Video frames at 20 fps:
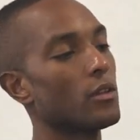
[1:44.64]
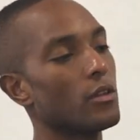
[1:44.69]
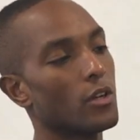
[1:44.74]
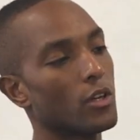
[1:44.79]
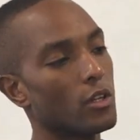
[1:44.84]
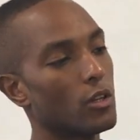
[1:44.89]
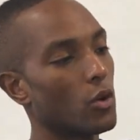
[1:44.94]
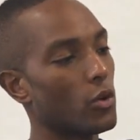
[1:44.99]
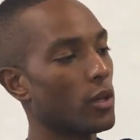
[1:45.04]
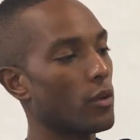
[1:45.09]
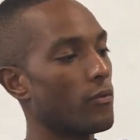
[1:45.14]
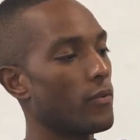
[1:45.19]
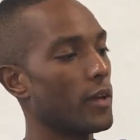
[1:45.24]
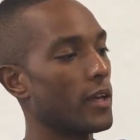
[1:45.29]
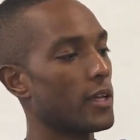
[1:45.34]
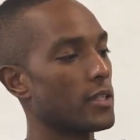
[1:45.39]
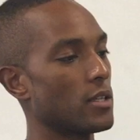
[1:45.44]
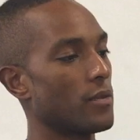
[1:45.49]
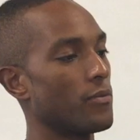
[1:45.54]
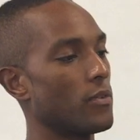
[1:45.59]
You can lock your
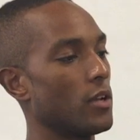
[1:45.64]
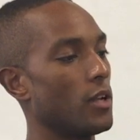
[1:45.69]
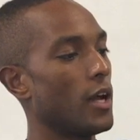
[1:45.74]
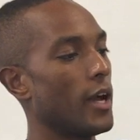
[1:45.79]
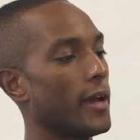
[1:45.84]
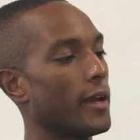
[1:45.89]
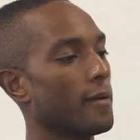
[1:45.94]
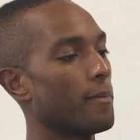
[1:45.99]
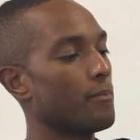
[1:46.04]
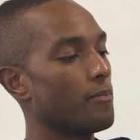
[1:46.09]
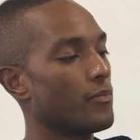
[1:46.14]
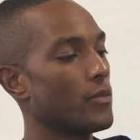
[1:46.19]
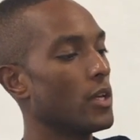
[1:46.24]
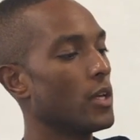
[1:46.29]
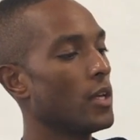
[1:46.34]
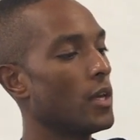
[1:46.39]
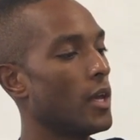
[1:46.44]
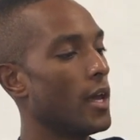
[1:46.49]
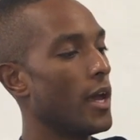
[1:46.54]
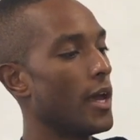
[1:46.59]
fingers if you like,
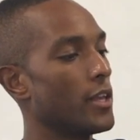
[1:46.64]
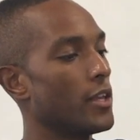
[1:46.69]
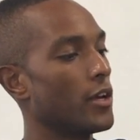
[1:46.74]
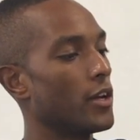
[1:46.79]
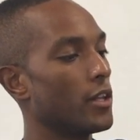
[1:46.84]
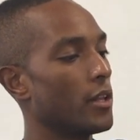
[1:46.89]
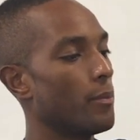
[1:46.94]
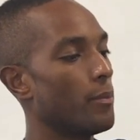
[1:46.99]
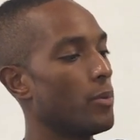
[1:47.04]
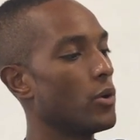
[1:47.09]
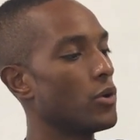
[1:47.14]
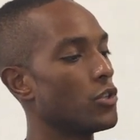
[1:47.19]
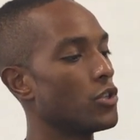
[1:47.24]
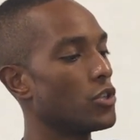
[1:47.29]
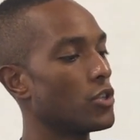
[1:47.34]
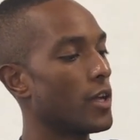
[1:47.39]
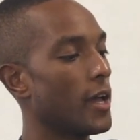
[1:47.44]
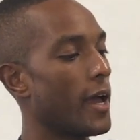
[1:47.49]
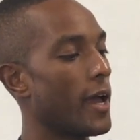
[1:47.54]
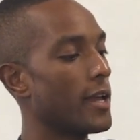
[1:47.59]
and you're going to
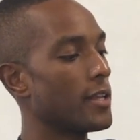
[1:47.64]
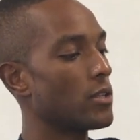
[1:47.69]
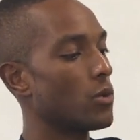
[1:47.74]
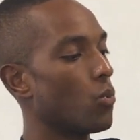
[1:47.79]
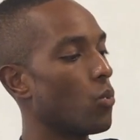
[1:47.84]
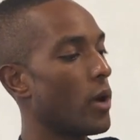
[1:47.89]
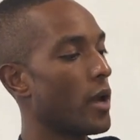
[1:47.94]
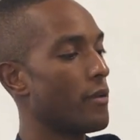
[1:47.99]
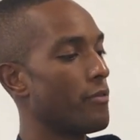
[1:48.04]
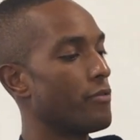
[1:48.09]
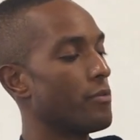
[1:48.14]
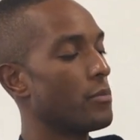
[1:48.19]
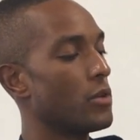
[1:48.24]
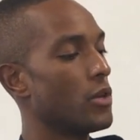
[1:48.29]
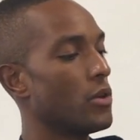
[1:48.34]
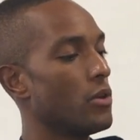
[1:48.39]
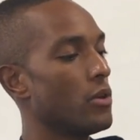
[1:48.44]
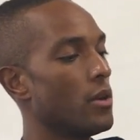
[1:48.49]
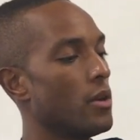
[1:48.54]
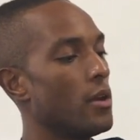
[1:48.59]
push your hands away from
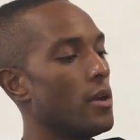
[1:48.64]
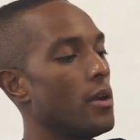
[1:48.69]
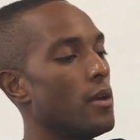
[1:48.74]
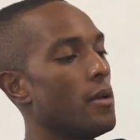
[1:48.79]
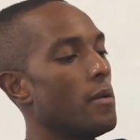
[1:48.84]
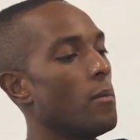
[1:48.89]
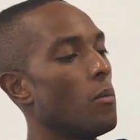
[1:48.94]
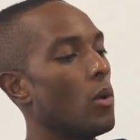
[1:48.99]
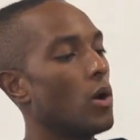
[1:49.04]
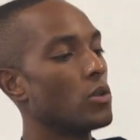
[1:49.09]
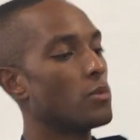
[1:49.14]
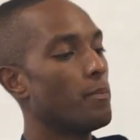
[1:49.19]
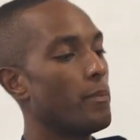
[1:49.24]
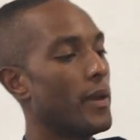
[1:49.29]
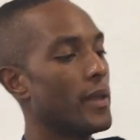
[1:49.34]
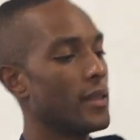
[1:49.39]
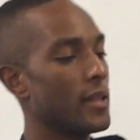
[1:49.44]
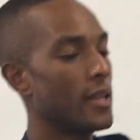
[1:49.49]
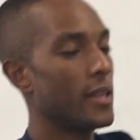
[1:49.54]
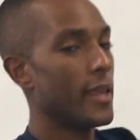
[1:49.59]
you whilst
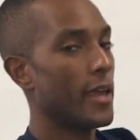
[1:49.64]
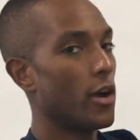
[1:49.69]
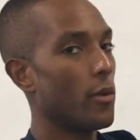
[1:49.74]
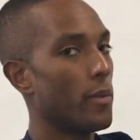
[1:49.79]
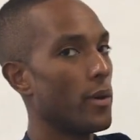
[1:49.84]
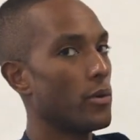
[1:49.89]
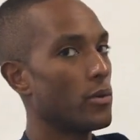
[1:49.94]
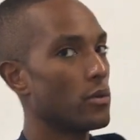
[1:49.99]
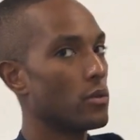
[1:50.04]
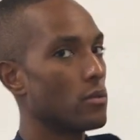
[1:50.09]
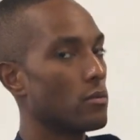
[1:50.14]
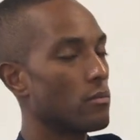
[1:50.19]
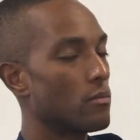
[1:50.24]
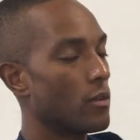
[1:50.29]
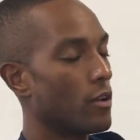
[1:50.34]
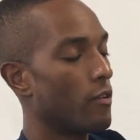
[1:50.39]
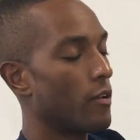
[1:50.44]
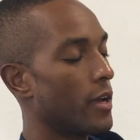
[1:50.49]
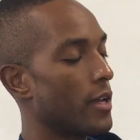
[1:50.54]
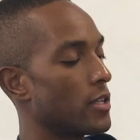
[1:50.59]
bending the elbows.
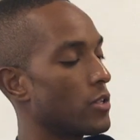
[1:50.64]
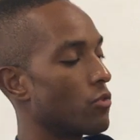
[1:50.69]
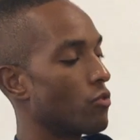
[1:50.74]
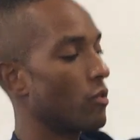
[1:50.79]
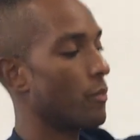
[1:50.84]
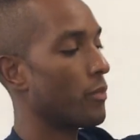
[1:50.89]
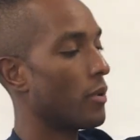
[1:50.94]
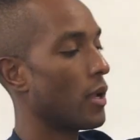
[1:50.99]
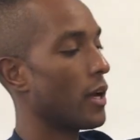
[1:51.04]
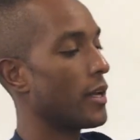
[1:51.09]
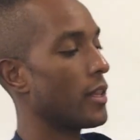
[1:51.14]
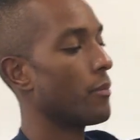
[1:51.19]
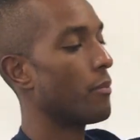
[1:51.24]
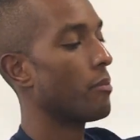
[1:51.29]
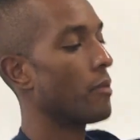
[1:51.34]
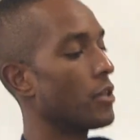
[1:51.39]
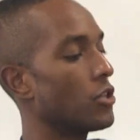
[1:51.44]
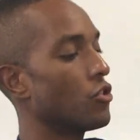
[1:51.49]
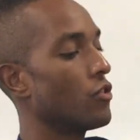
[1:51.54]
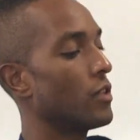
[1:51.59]
Alright, so we're applying a
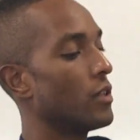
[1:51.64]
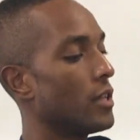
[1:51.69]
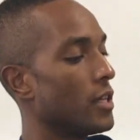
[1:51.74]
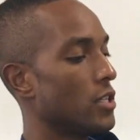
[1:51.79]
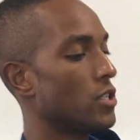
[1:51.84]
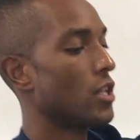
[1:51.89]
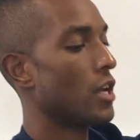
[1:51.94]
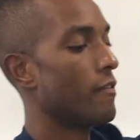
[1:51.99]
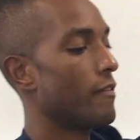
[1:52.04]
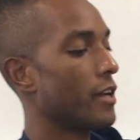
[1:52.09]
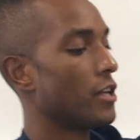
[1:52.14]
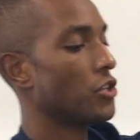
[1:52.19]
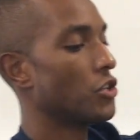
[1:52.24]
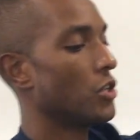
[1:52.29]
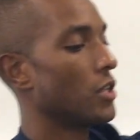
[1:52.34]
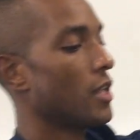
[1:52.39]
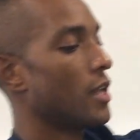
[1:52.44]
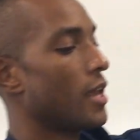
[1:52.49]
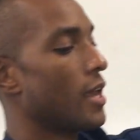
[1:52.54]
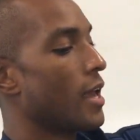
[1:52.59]
pressure in this
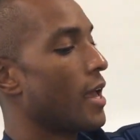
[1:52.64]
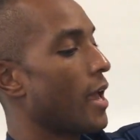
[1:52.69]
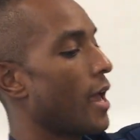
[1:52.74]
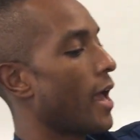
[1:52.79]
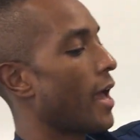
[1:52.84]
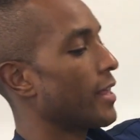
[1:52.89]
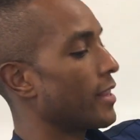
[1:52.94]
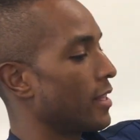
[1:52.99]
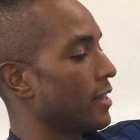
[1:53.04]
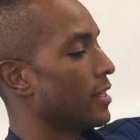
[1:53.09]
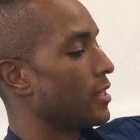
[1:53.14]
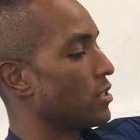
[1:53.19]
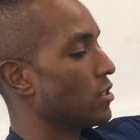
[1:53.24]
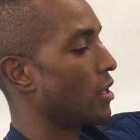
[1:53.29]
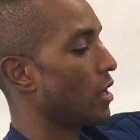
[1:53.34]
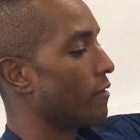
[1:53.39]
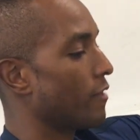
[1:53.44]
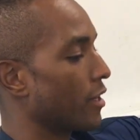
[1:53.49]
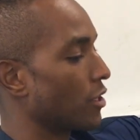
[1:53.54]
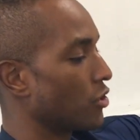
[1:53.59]
direction and in this
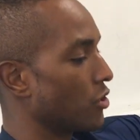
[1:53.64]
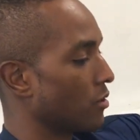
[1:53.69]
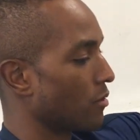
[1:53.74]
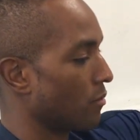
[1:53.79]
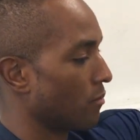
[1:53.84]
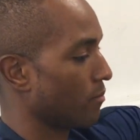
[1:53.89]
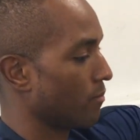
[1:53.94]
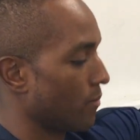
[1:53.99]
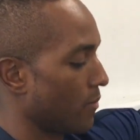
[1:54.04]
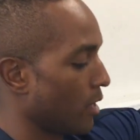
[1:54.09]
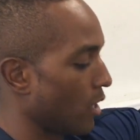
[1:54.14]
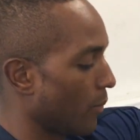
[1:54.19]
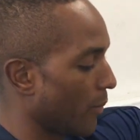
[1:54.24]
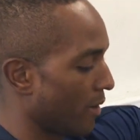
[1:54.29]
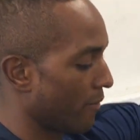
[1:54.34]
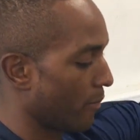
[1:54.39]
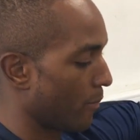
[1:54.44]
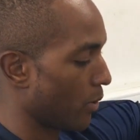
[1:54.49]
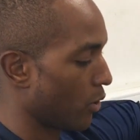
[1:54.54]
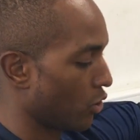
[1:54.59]
direction, a little
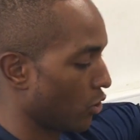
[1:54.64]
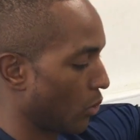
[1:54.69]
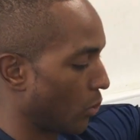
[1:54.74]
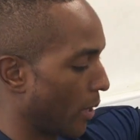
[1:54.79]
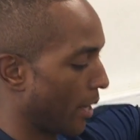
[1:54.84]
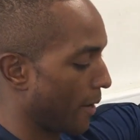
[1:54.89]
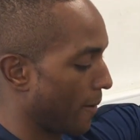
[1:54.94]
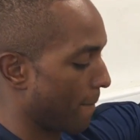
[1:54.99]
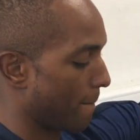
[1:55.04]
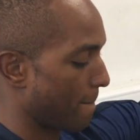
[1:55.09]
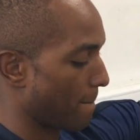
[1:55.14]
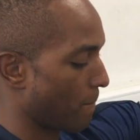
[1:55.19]
bit of a push away.